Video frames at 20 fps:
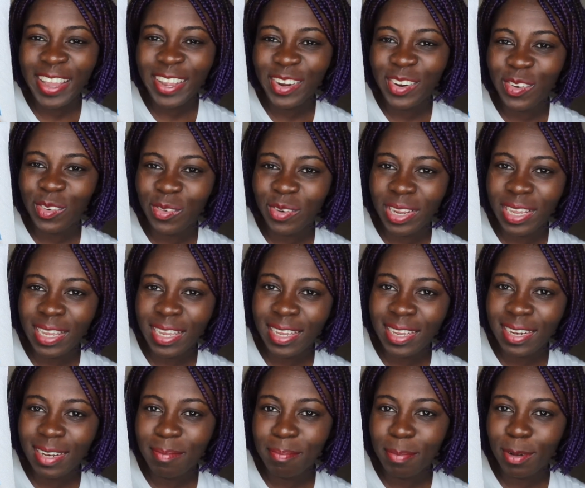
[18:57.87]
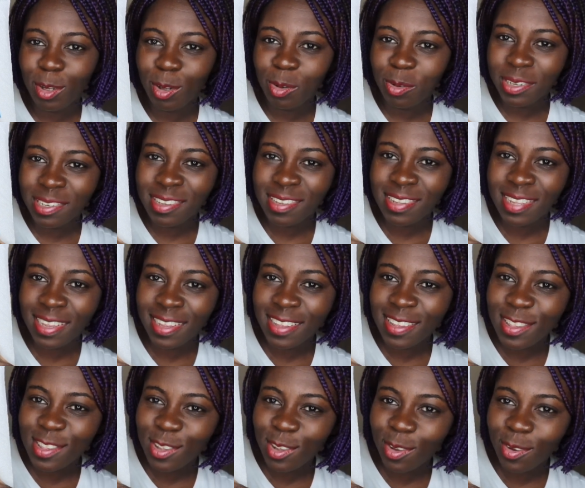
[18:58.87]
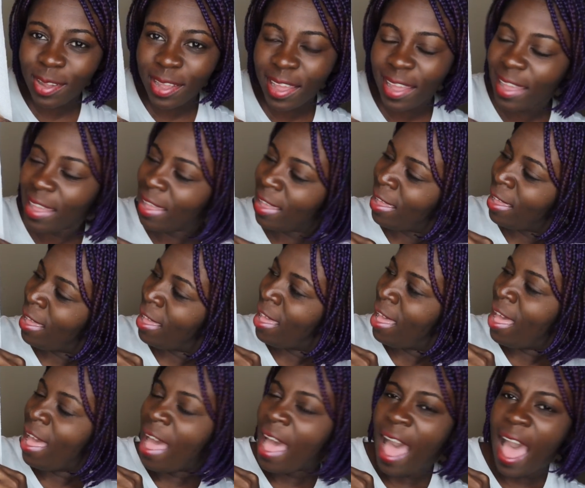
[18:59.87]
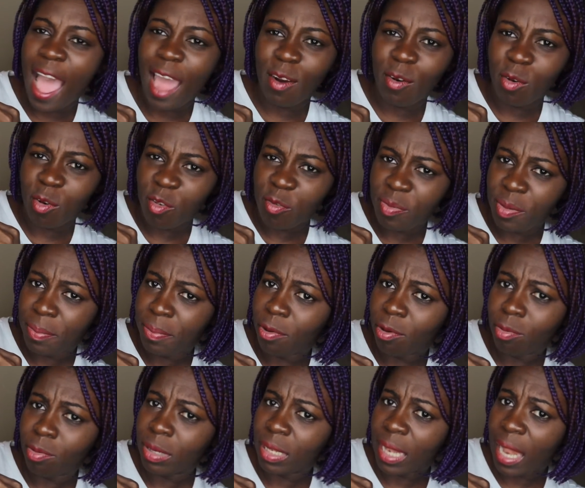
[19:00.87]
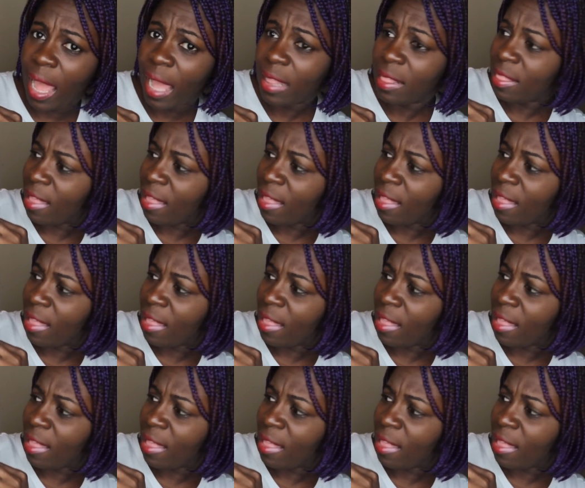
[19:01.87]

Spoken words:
green bluish tint to it. I don't know if people would like